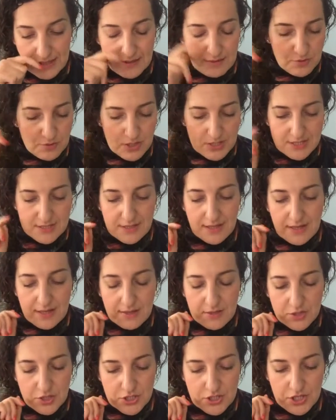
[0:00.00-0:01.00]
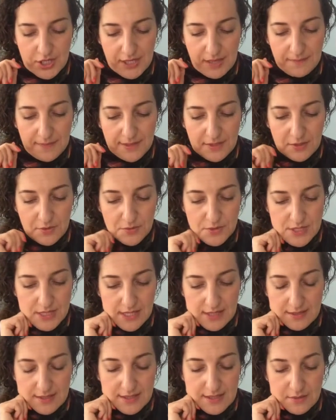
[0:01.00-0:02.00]
I'm just checking my notes
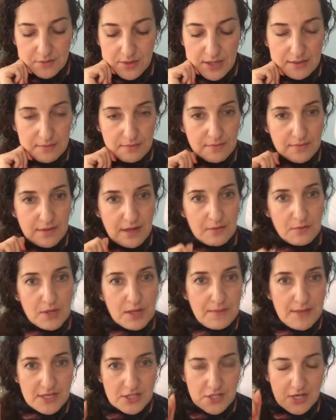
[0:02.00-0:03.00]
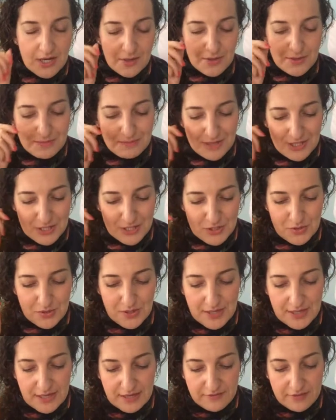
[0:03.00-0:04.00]
here that I want to make
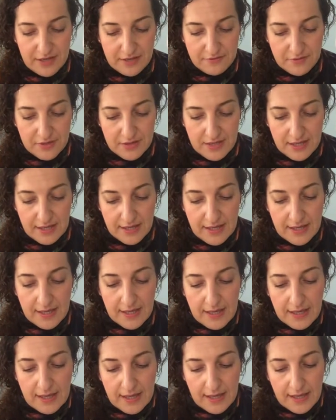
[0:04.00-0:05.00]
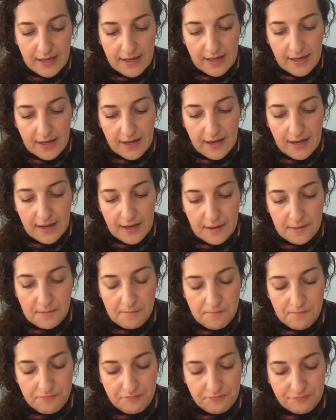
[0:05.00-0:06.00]
sure I cover everything.
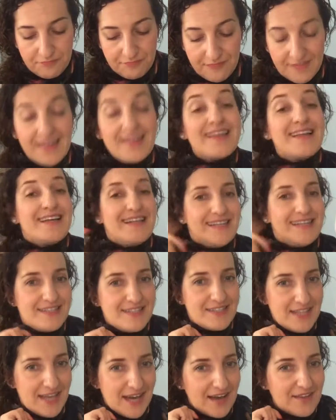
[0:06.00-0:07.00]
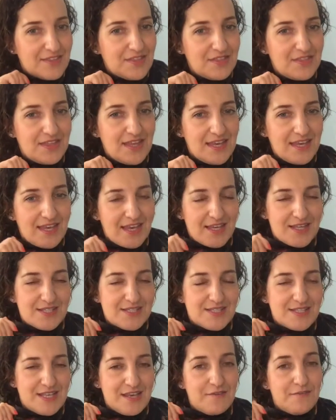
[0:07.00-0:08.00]
The other thing
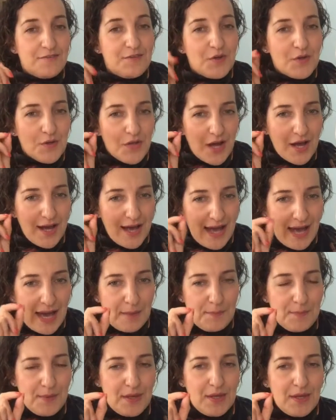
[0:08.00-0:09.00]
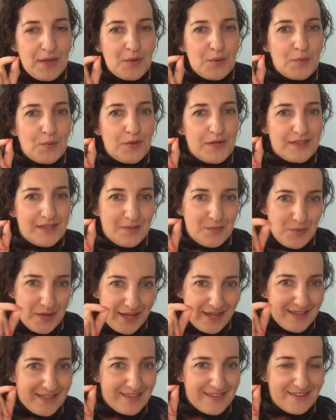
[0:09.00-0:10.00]
is, if you're not happy with the
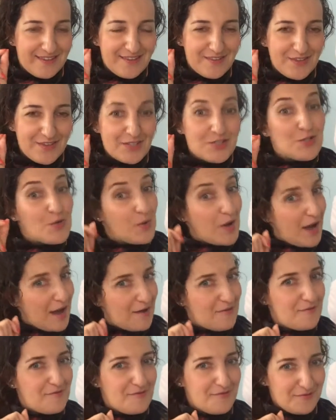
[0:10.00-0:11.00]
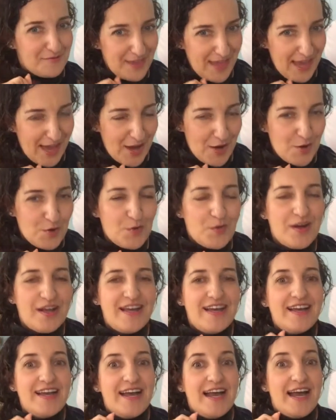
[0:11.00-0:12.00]
weight that you have now,
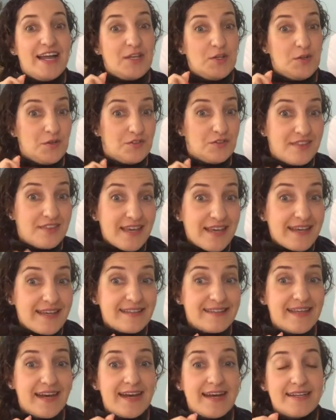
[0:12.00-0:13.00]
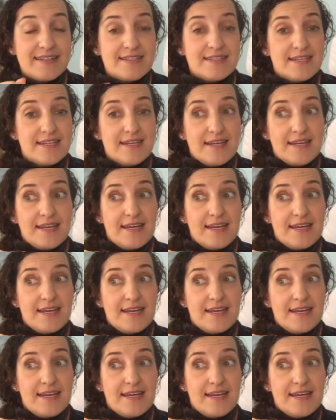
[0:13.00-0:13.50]
and you think that